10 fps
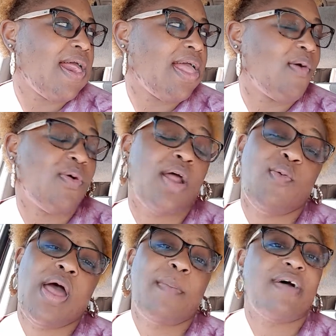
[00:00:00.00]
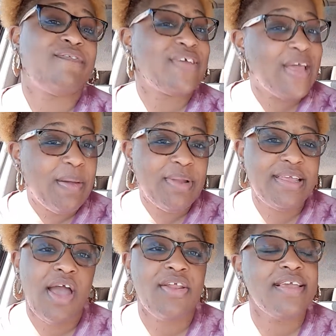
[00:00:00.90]
When I'm around my family,
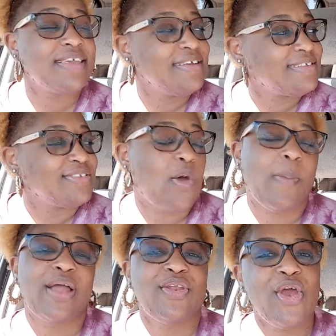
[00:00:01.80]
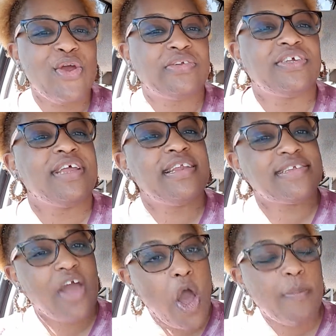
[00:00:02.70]
y'all, these kids get on my nerves. See, they
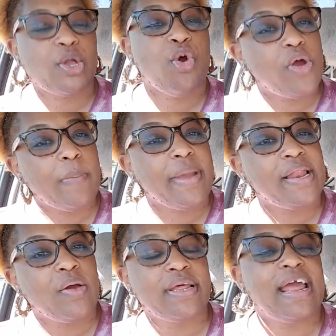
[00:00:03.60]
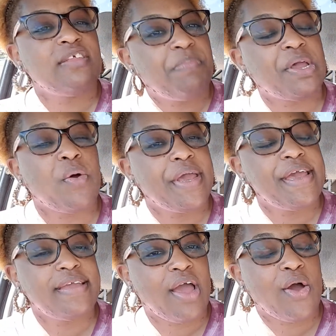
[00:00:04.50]
just called me corny back there. Look at this big old
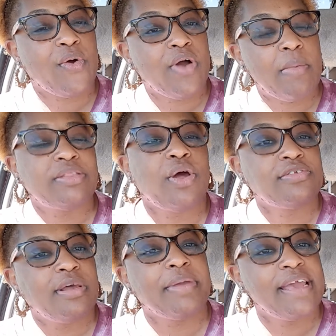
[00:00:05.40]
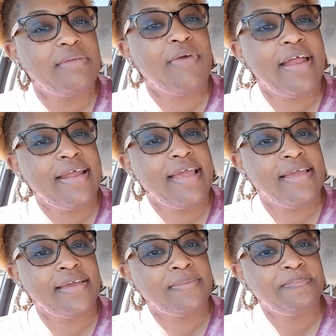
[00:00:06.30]
head, y'all. I'm gonna throw something and hit him right in the
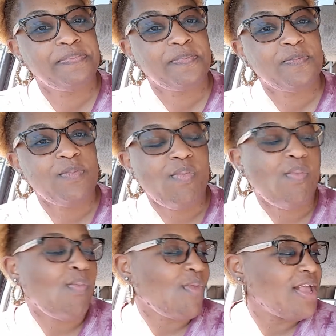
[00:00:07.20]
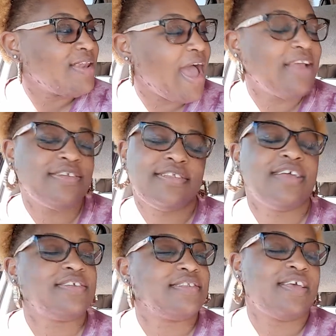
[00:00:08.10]
head. Now just
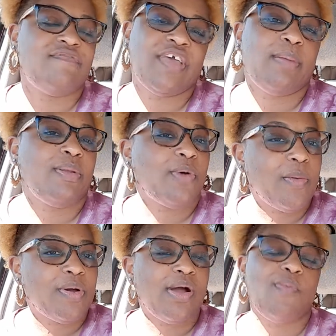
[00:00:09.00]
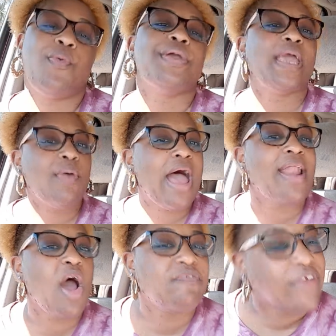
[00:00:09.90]
say family, mama. When we get around
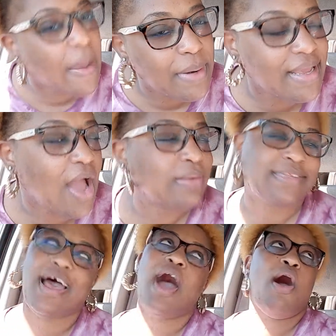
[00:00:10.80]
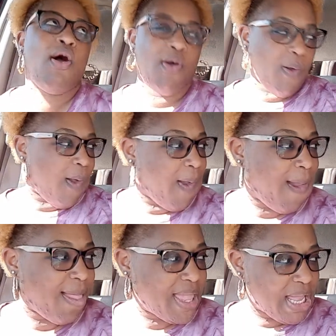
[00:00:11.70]
our family, y'all, dog.
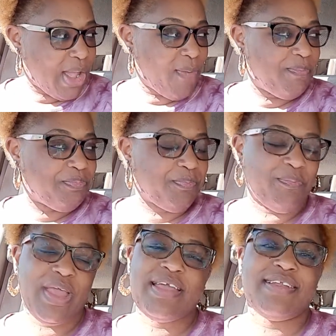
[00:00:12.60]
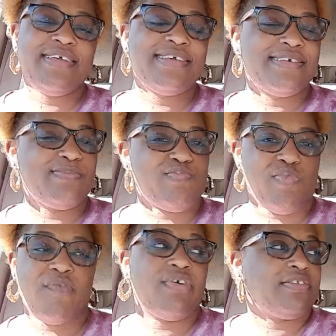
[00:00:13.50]
They cute.
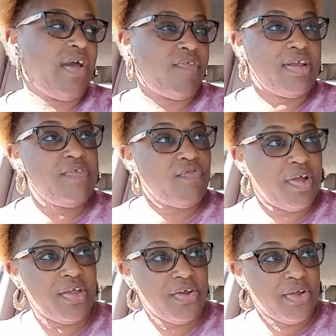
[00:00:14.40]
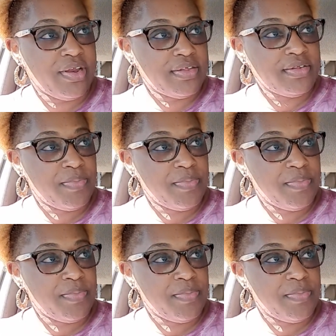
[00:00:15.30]
I'm finna leave him right here at this little